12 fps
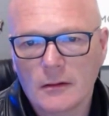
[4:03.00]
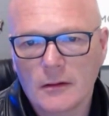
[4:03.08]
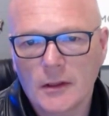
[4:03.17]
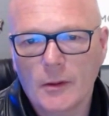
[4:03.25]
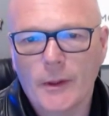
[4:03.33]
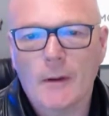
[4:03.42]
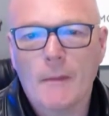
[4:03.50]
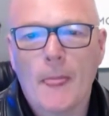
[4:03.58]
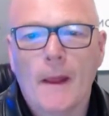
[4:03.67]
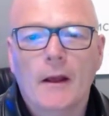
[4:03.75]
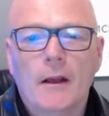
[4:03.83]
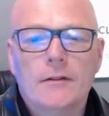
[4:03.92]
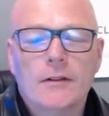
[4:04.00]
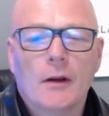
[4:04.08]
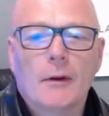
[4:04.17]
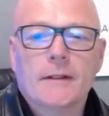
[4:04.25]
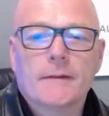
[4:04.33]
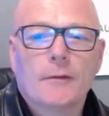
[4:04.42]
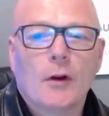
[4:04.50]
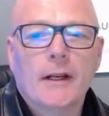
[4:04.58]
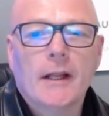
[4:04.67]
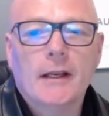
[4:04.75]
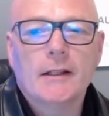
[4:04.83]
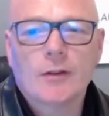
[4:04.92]
There we go. So it's
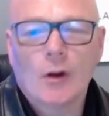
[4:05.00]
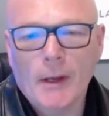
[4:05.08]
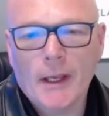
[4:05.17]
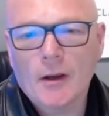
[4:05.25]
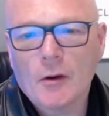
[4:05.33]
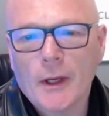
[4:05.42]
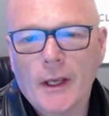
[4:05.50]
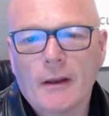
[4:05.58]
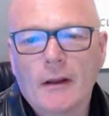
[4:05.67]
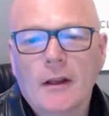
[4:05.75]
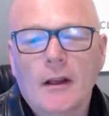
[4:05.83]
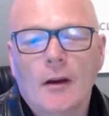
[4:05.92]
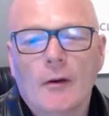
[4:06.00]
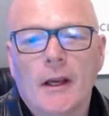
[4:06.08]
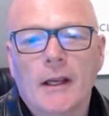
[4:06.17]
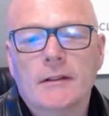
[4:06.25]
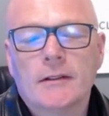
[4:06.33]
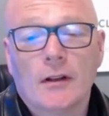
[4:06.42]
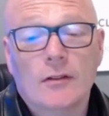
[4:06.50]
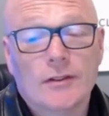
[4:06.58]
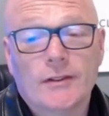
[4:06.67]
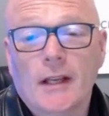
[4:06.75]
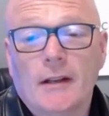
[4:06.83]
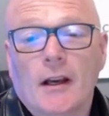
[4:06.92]
Friday, so I'll make it quick. Okay, so I
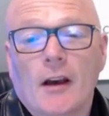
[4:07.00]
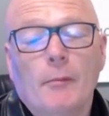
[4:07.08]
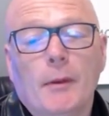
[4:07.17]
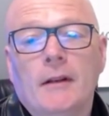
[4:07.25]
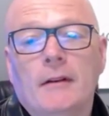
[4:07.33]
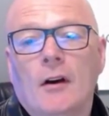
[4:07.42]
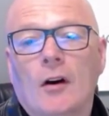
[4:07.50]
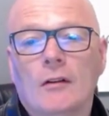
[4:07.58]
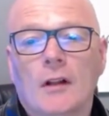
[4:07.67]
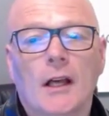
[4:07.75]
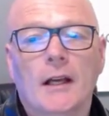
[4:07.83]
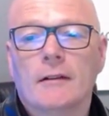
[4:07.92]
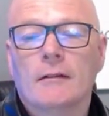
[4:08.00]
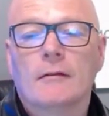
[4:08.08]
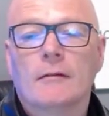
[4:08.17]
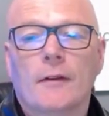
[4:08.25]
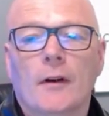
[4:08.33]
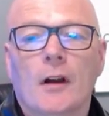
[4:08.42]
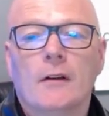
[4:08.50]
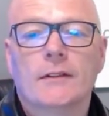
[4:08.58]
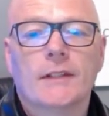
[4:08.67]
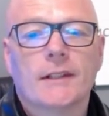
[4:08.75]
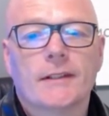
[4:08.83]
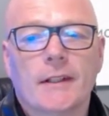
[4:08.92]
just said I've been online for over
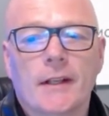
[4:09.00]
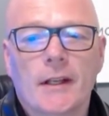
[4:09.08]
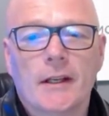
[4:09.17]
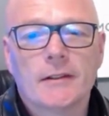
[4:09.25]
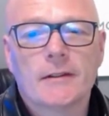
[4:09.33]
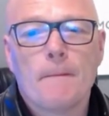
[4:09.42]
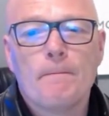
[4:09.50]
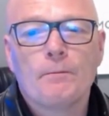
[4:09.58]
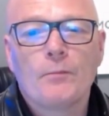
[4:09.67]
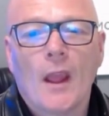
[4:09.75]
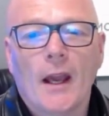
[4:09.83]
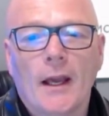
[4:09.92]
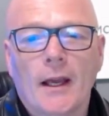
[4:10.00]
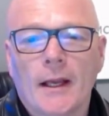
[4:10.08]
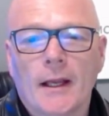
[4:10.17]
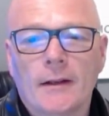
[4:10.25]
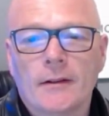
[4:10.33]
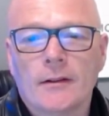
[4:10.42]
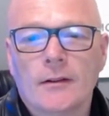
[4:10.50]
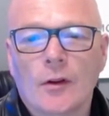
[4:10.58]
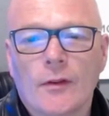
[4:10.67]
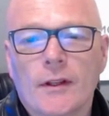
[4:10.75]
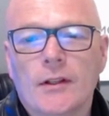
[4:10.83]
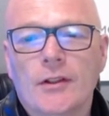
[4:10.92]
16 years and
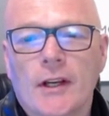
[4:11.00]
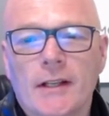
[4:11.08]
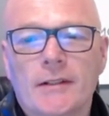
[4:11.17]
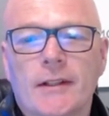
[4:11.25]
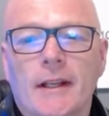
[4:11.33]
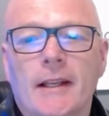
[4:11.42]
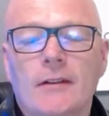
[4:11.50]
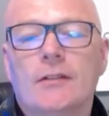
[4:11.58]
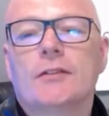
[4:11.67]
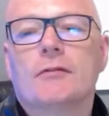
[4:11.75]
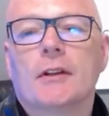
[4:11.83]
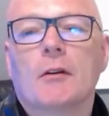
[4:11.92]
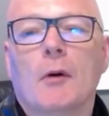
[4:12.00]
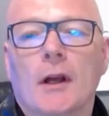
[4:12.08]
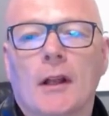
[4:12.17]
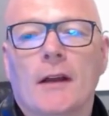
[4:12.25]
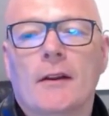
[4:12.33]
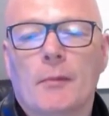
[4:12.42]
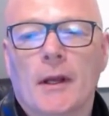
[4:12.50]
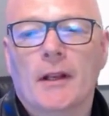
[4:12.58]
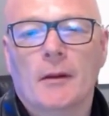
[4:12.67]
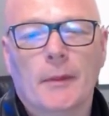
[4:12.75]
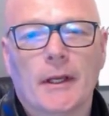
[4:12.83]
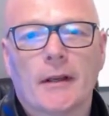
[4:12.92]
nothing changed the industry quite like the
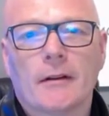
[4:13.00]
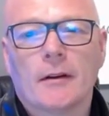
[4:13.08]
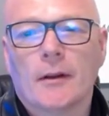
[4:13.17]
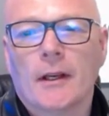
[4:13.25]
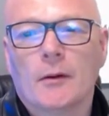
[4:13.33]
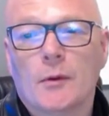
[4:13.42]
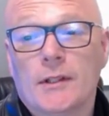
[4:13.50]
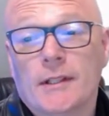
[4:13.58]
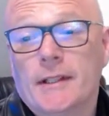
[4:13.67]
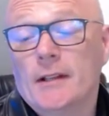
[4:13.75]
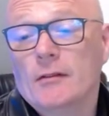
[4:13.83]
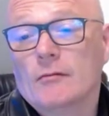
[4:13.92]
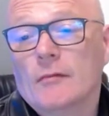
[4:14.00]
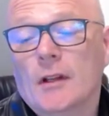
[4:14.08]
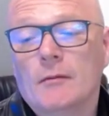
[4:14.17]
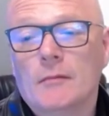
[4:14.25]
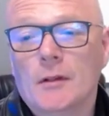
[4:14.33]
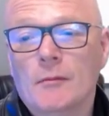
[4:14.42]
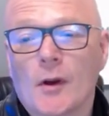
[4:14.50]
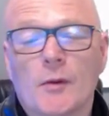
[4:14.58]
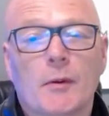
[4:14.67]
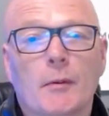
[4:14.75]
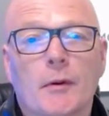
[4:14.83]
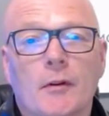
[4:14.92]
pandemic. Okay, which it didn't, and most
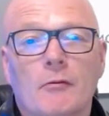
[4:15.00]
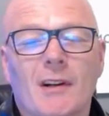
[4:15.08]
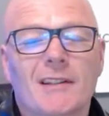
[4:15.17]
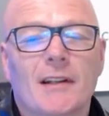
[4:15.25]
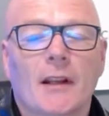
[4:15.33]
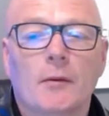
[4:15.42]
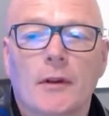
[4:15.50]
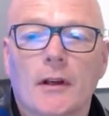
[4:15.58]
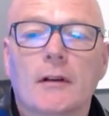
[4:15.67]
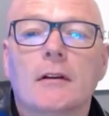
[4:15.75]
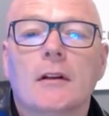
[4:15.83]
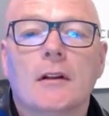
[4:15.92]
people can resonate with that.